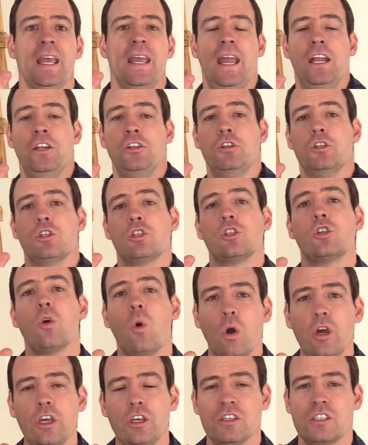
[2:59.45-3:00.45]
and you
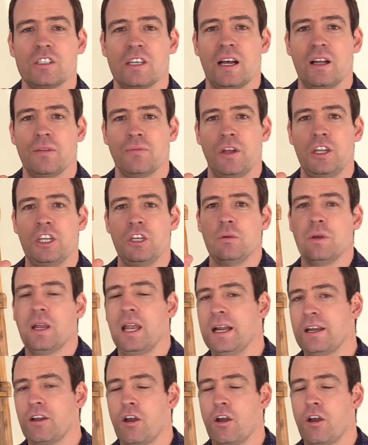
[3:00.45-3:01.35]
saw yourself and you were like,